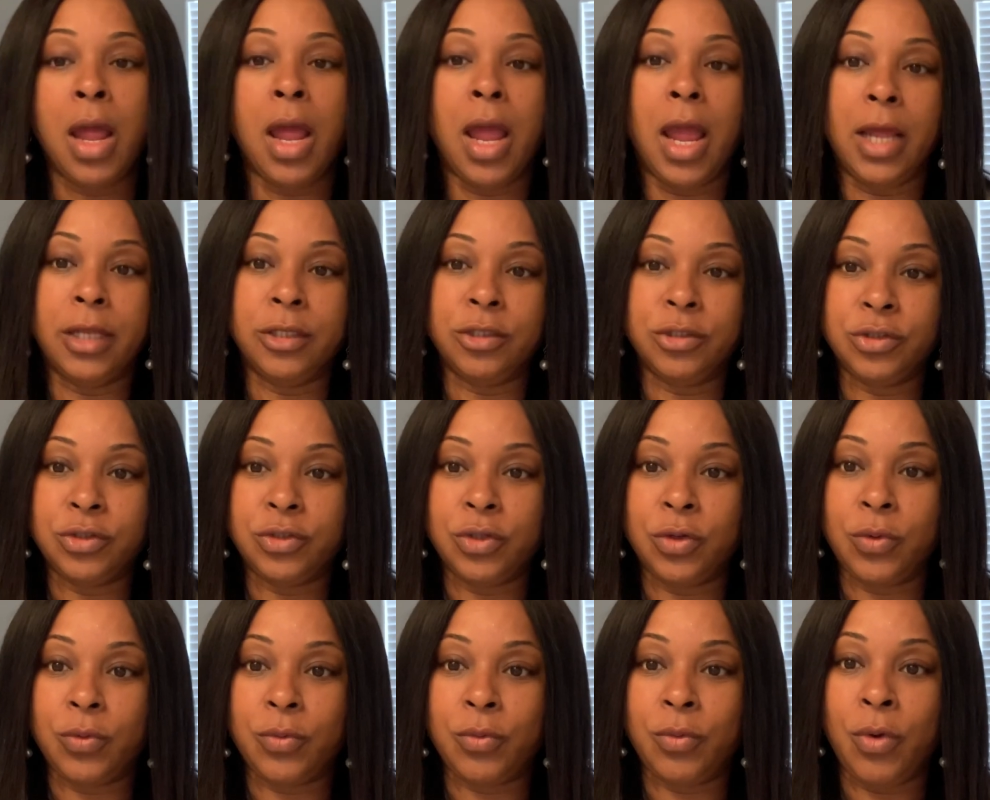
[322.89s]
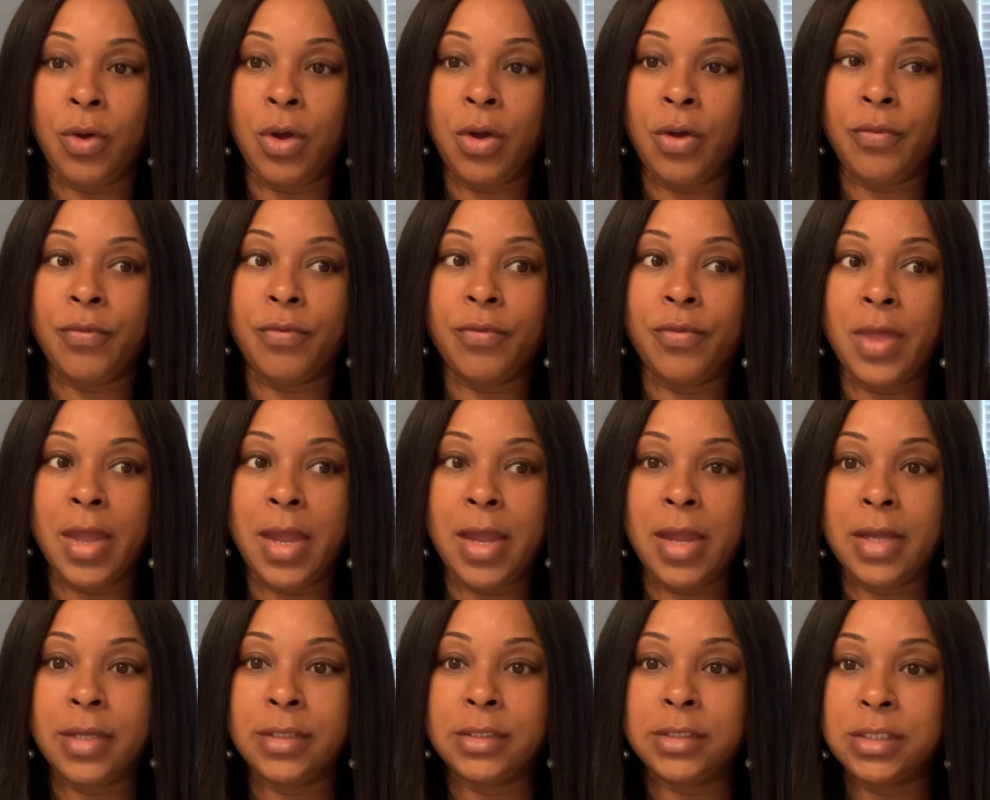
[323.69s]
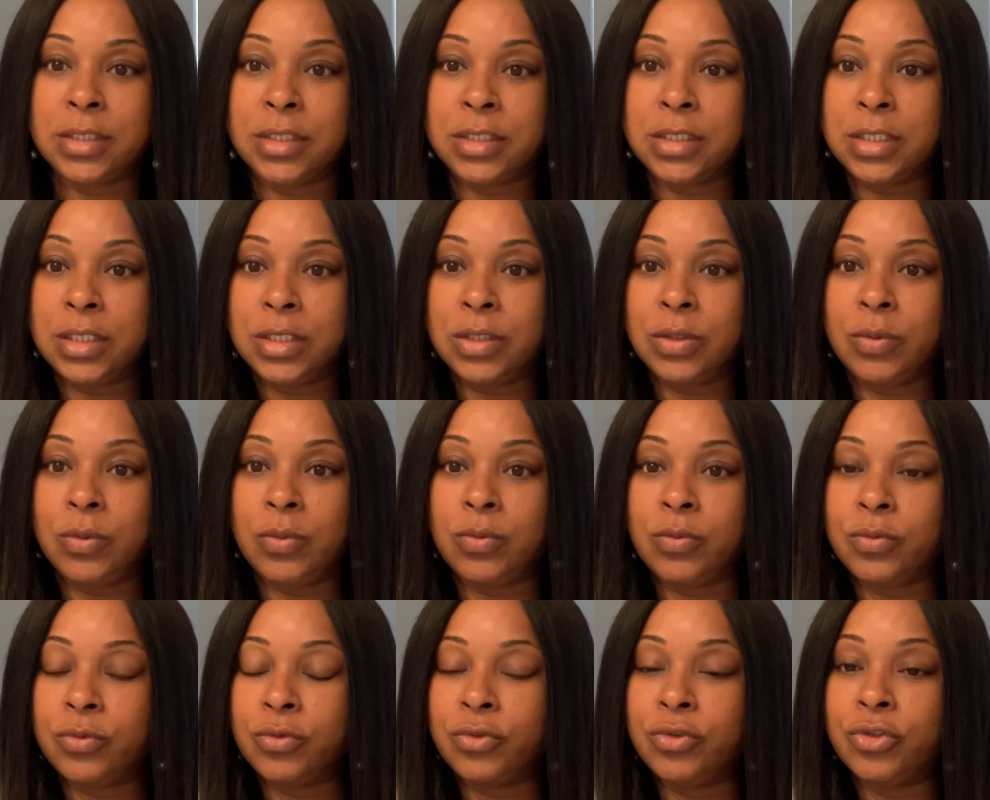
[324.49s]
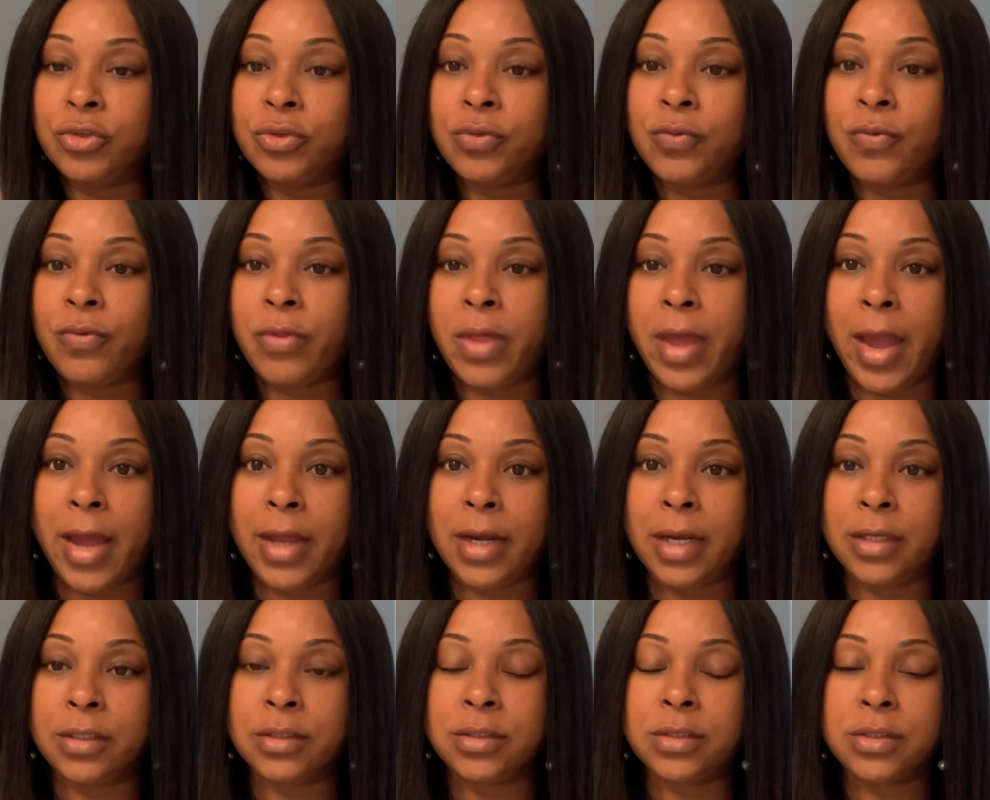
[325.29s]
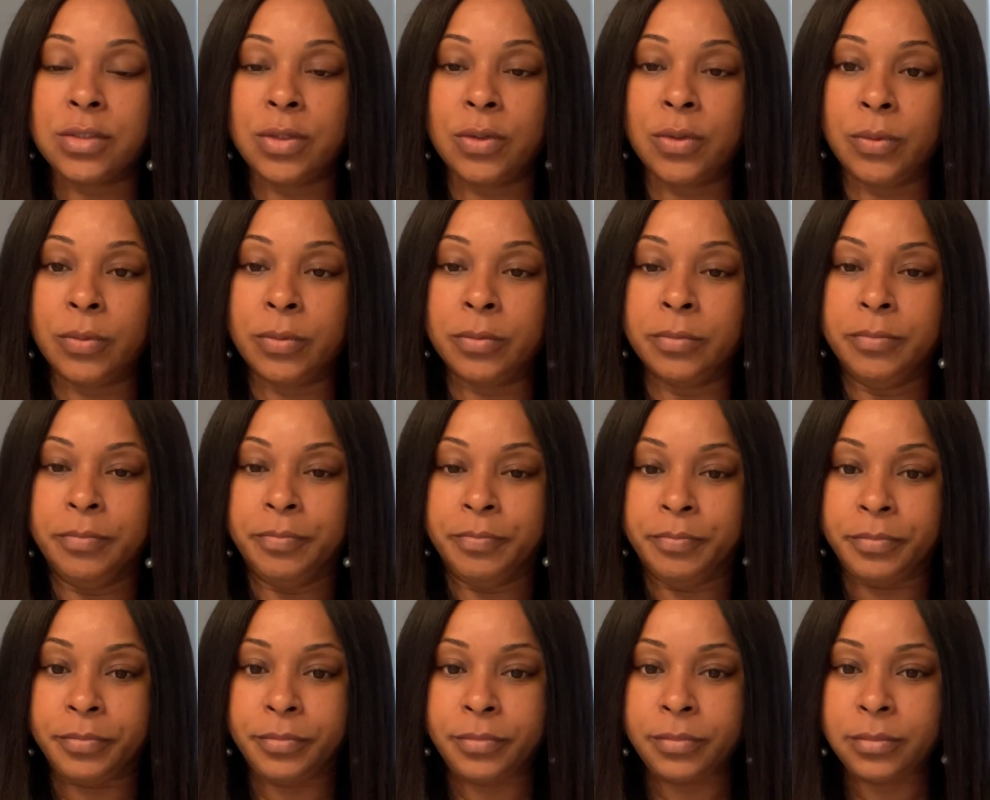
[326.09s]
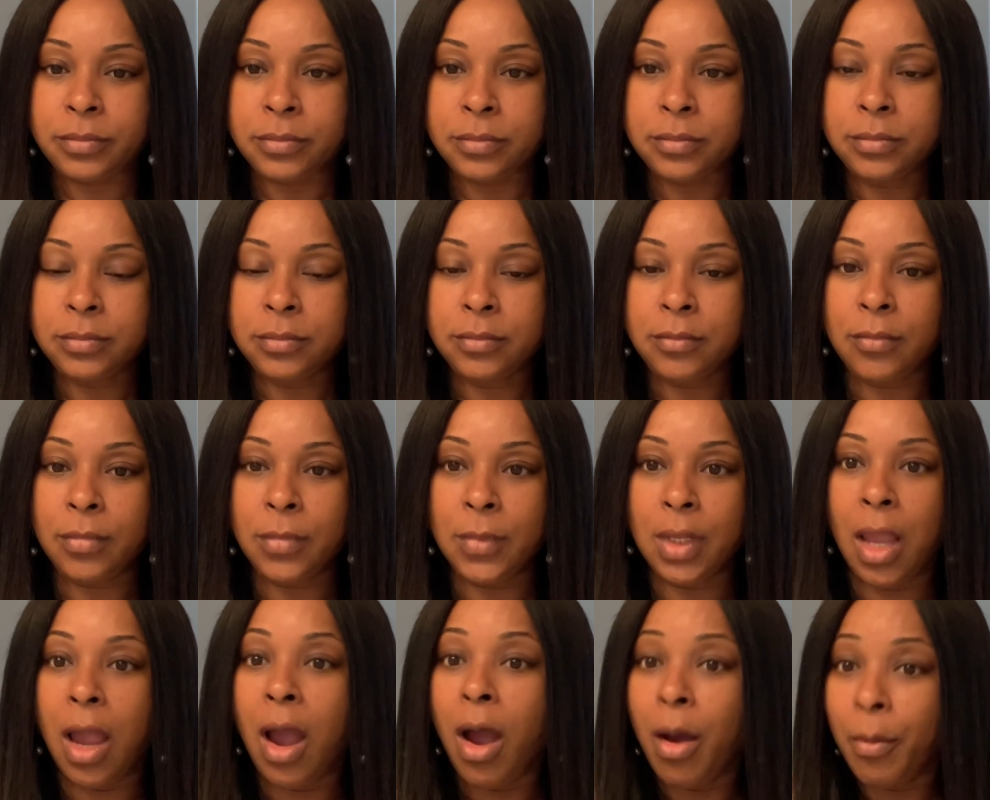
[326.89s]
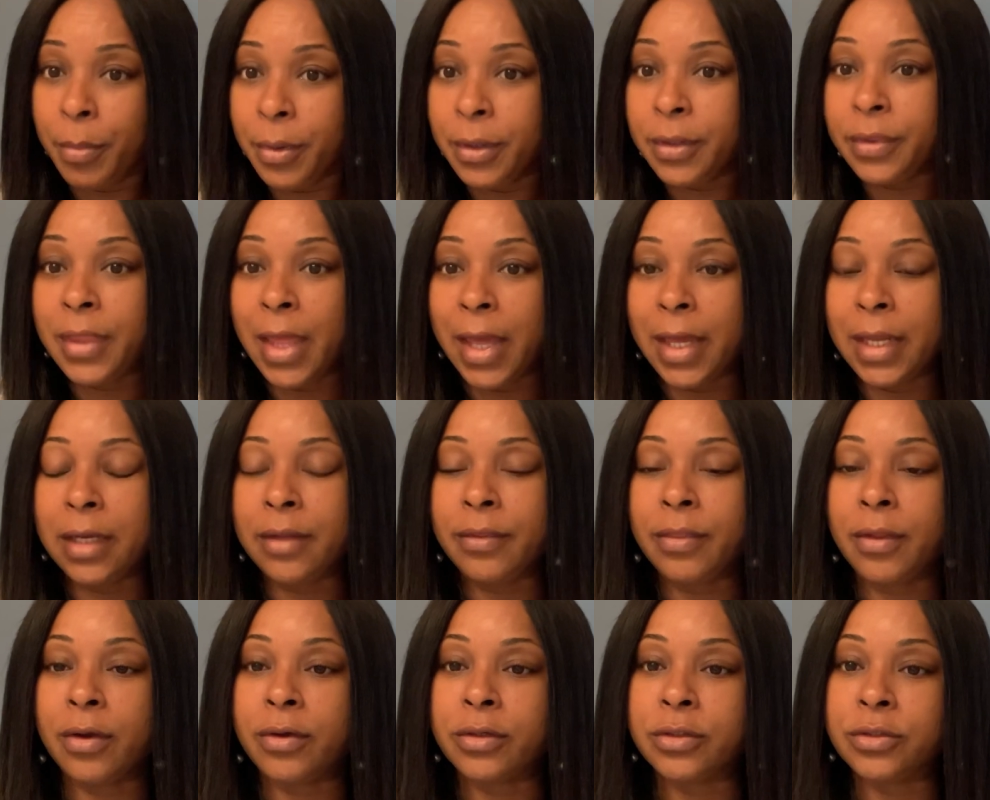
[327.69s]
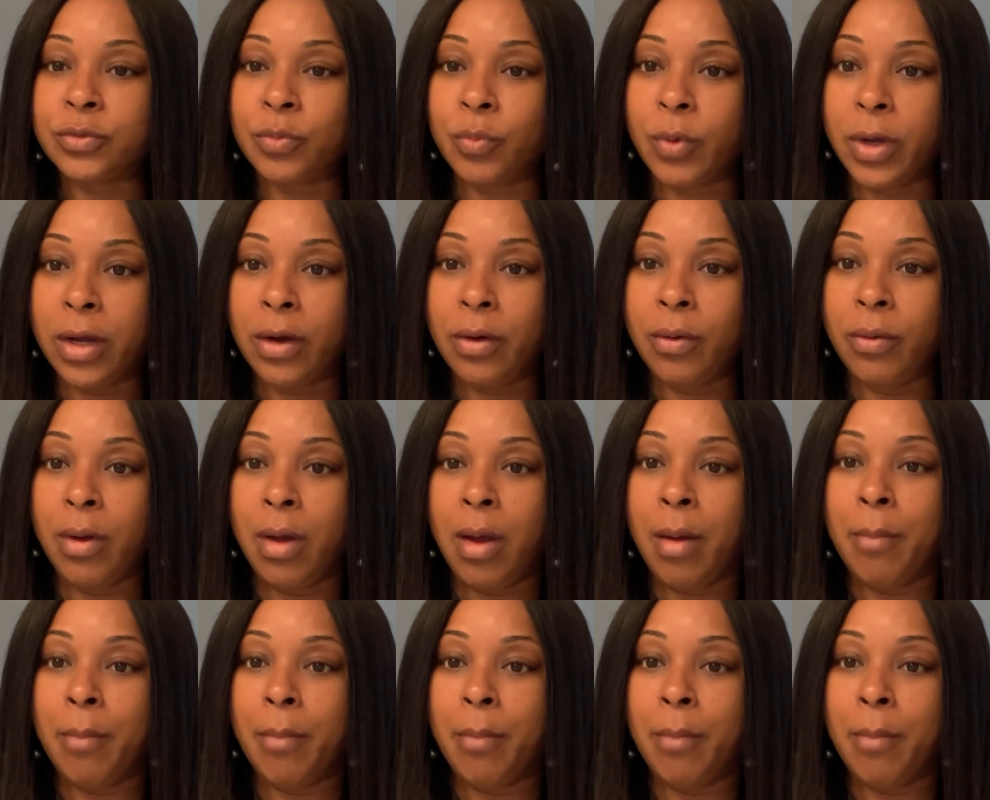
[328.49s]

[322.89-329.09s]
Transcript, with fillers: And so they still do that. And so I'll put that in there as well.